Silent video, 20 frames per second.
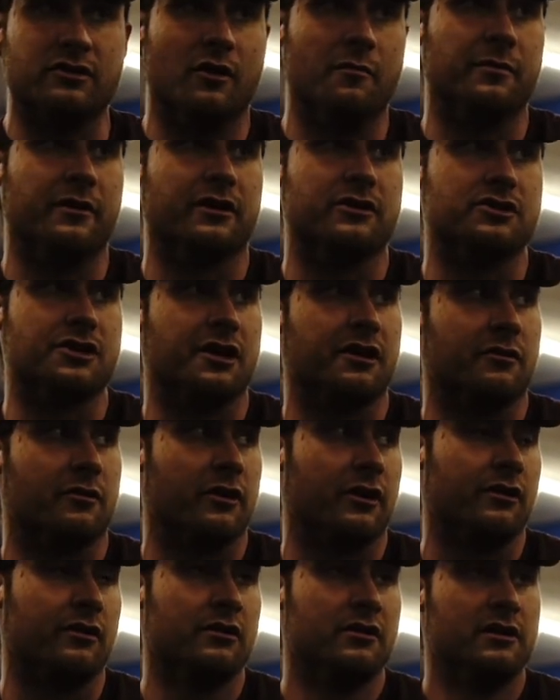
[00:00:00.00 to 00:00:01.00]
opening
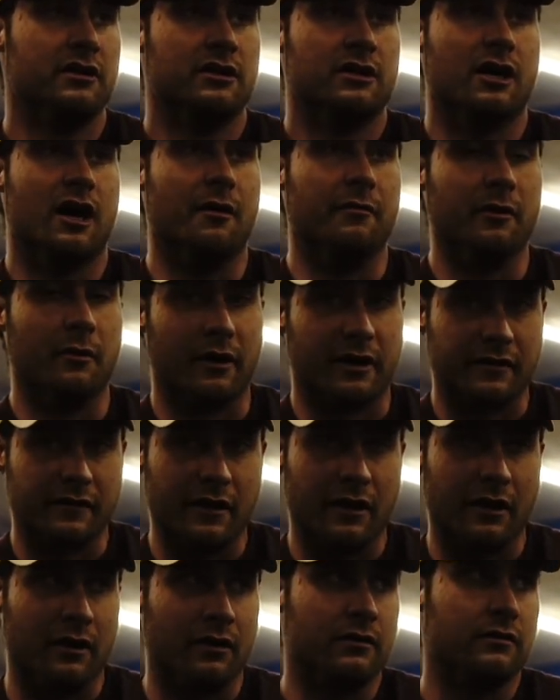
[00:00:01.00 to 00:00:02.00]
January. I'll be working
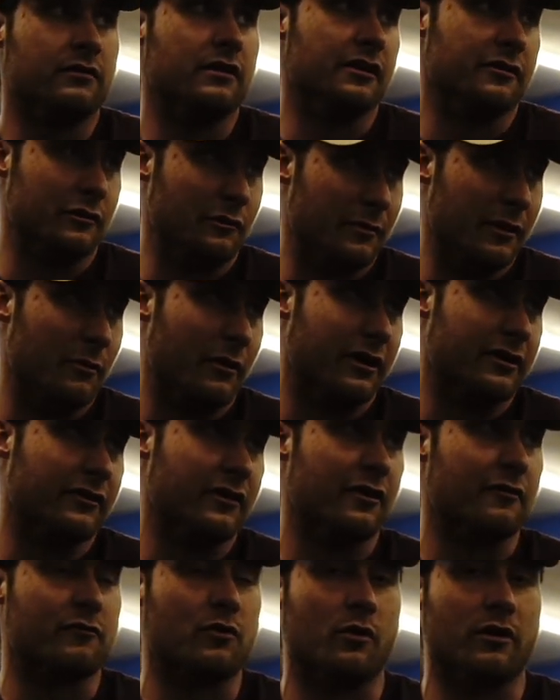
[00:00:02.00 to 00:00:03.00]
there. Ethan will be working
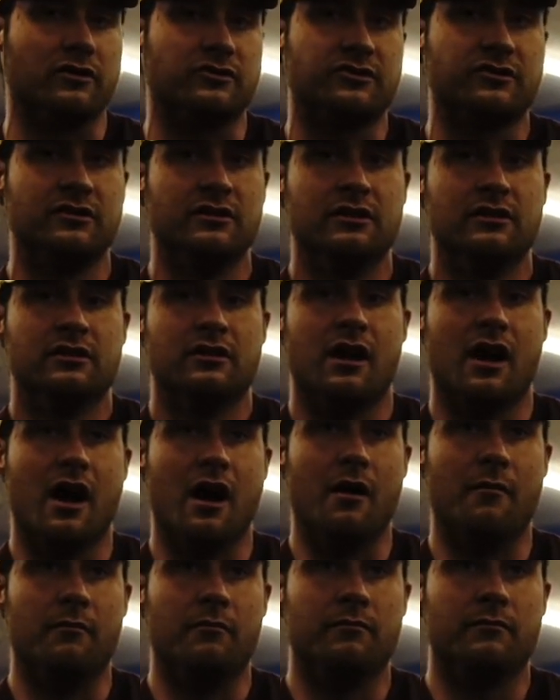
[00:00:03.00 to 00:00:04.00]
there, of course.
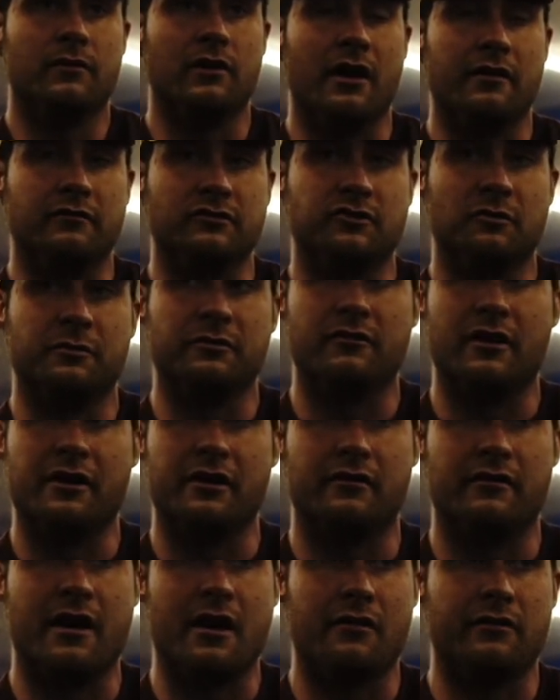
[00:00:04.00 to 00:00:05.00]
A lot of us will be
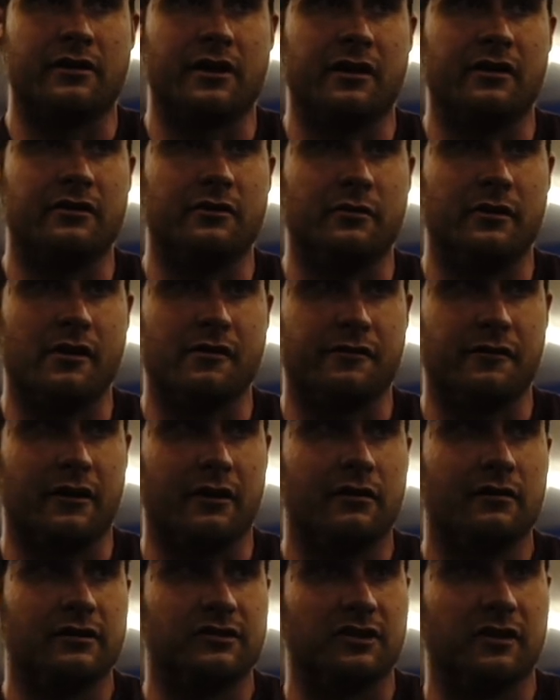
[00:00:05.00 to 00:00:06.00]
running around, kind of doing our
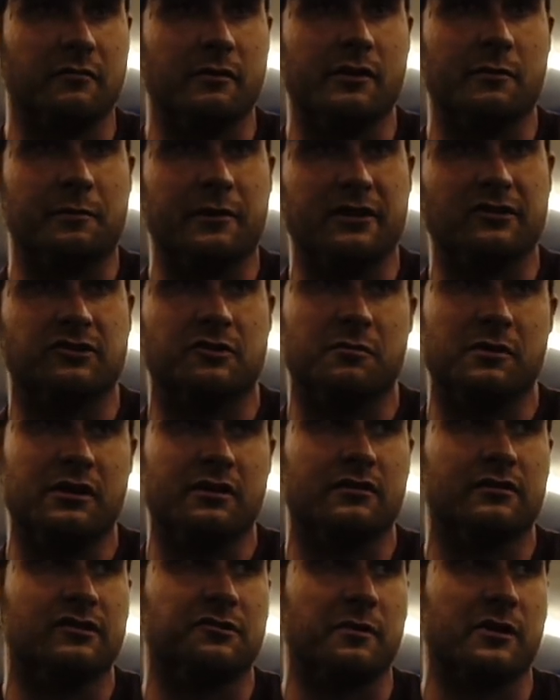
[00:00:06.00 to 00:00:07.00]
thing. It's going to be the place to be,
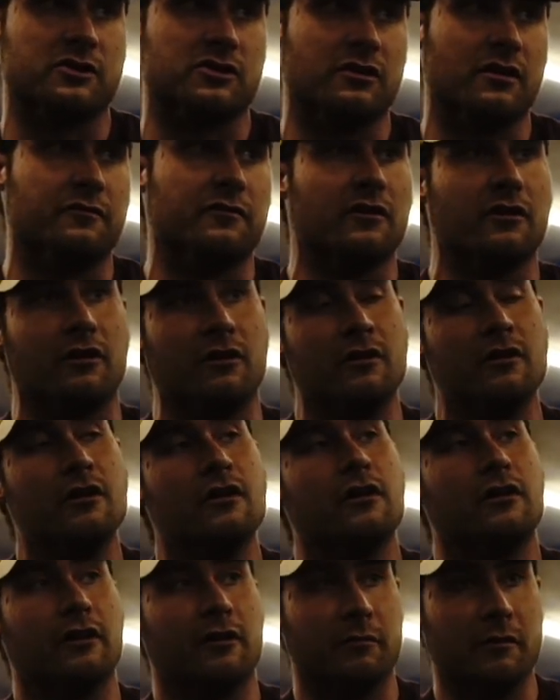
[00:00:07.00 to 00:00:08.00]
especially if you're
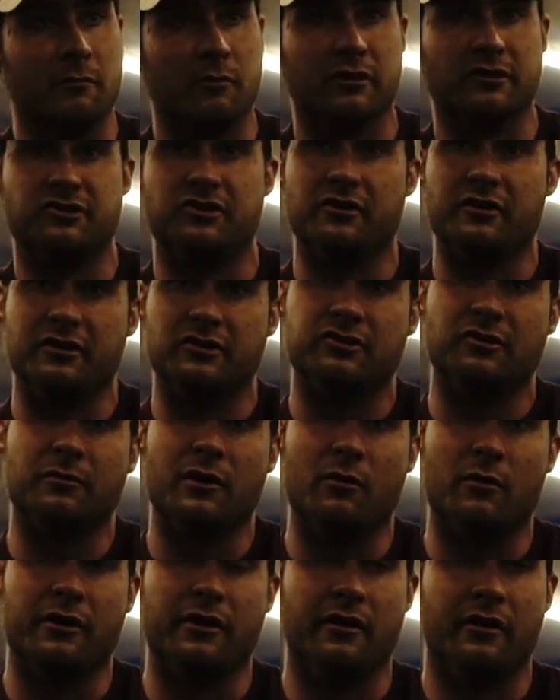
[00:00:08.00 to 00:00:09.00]
a little bit more serious
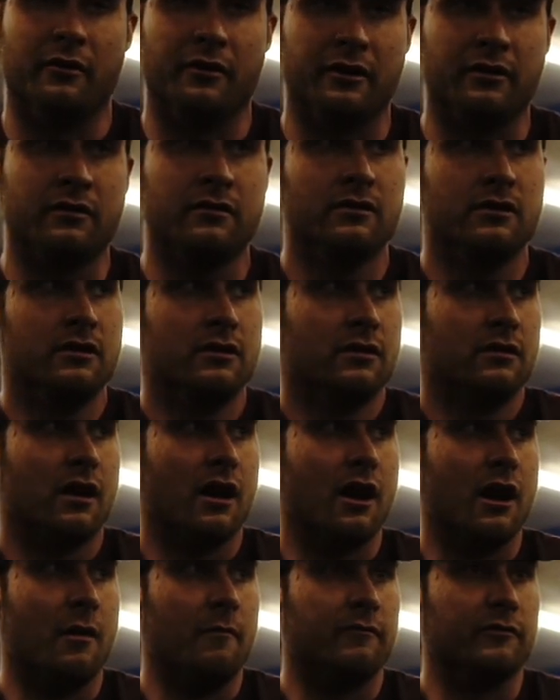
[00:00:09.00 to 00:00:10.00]
about what you're doing.
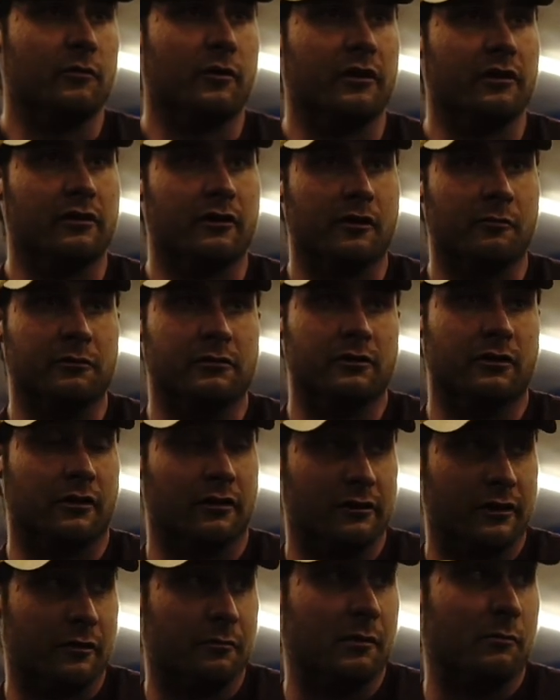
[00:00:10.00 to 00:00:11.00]
If you want to learn
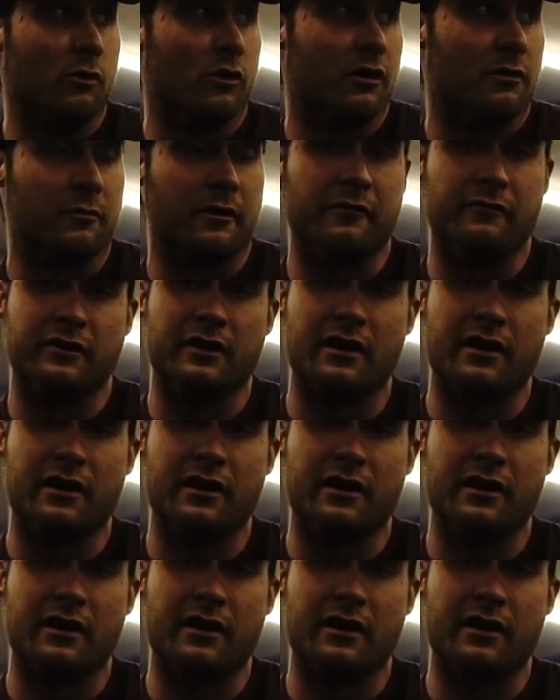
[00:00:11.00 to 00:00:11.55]
a little bit more, we're even